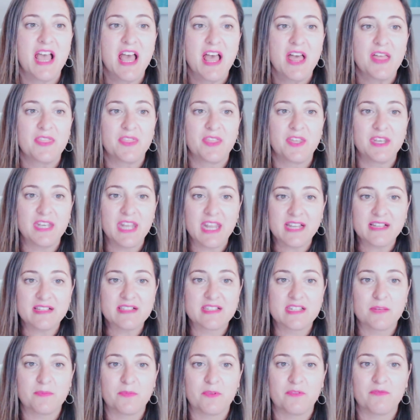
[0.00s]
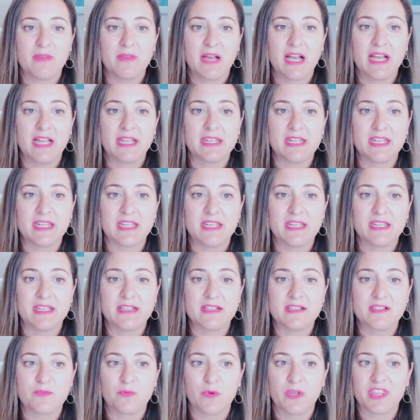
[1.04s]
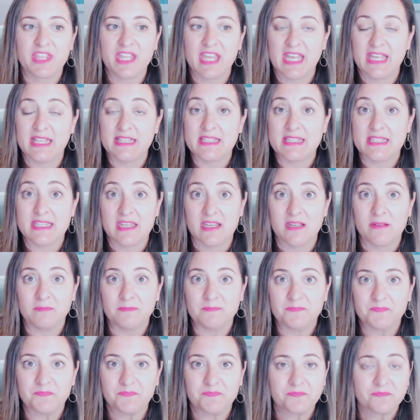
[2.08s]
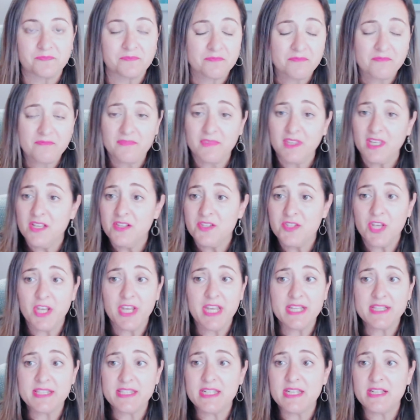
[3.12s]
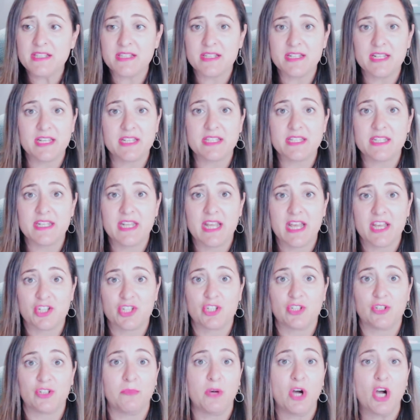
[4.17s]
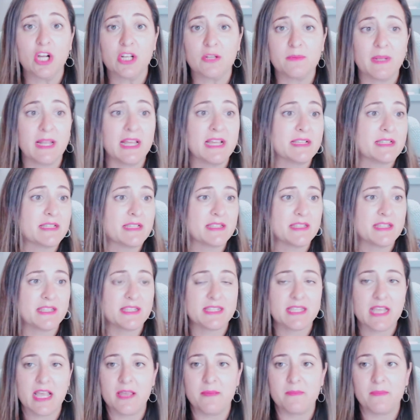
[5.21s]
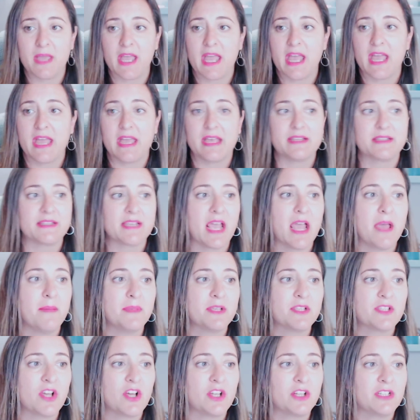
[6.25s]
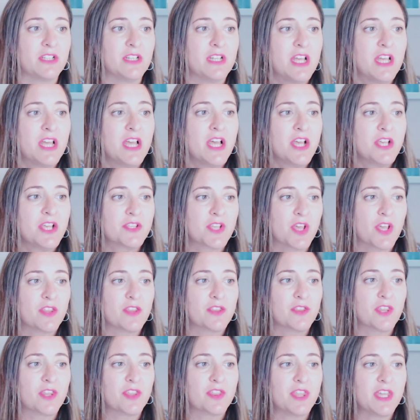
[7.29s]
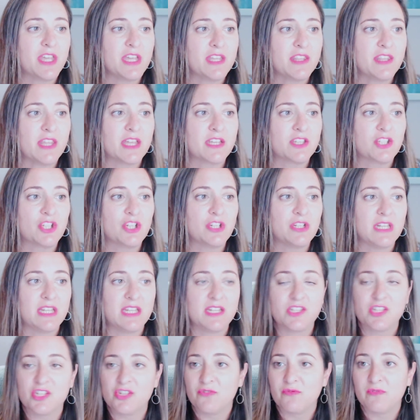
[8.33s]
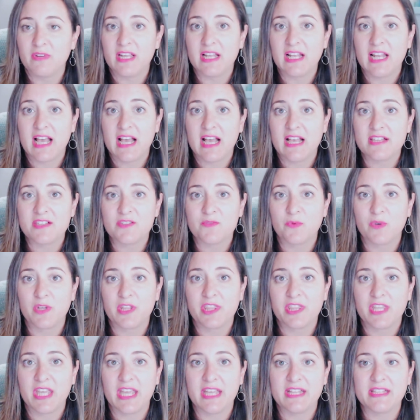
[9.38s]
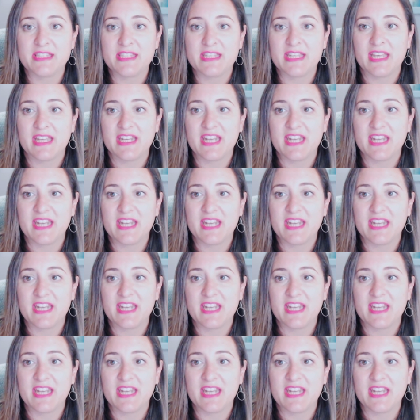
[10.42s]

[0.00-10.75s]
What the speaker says: The next tip of mine is with Etsy. So Etsy is an international marketplace, the same as Amazon. So the thing that you need to realize with Etsy and